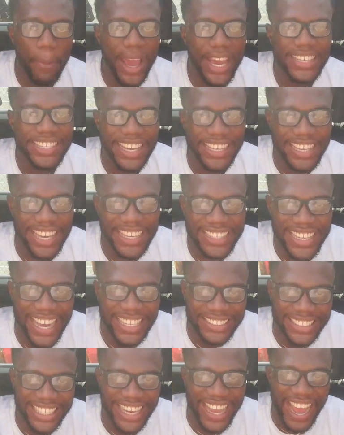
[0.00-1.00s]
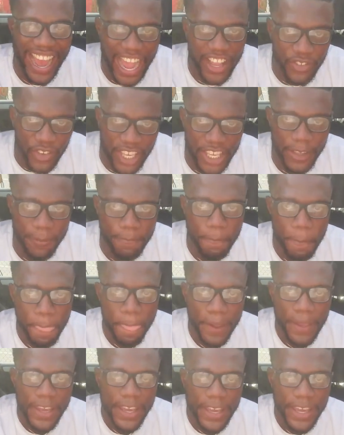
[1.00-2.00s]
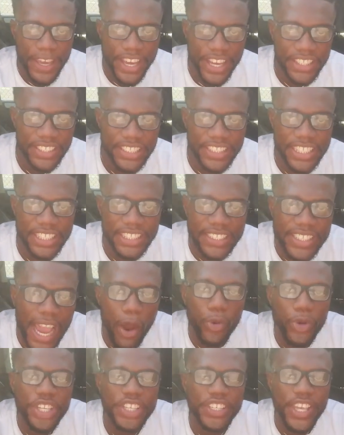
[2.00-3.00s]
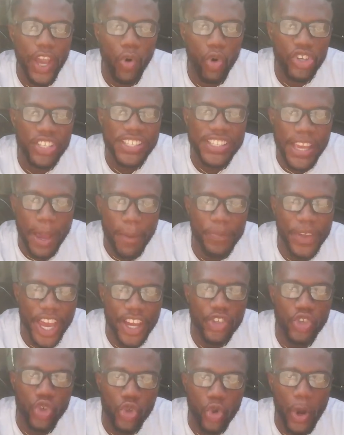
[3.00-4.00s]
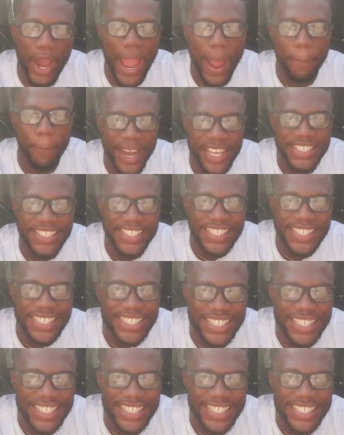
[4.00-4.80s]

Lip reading: be ye ye ni ade na ha jen enti dia we sie hu nsem enso e ba se